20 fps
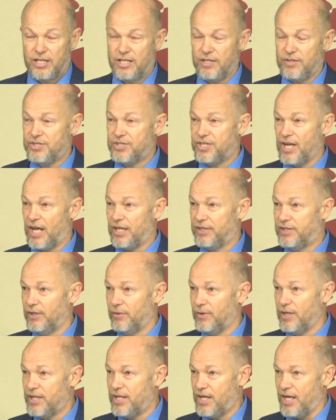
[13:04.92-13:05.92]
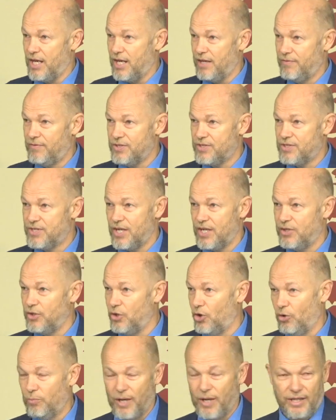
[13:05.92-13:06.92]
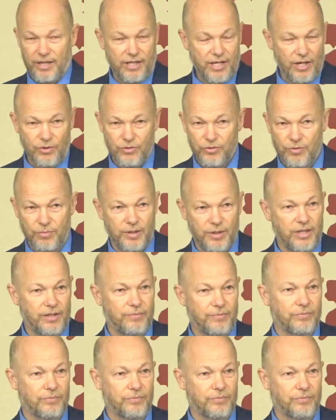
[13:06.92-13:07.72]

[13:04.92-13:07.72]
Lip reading: sat there in a cave and said, no man cares for me.